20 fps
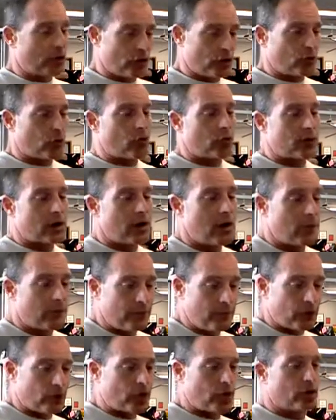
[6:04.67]
a good
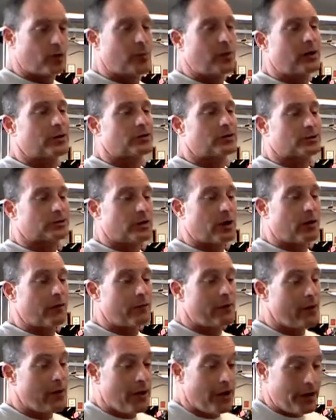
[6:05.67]
workout, feel good about
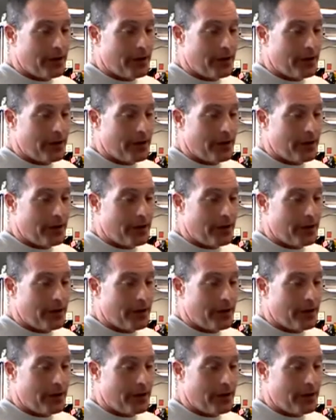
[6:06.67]
yourself,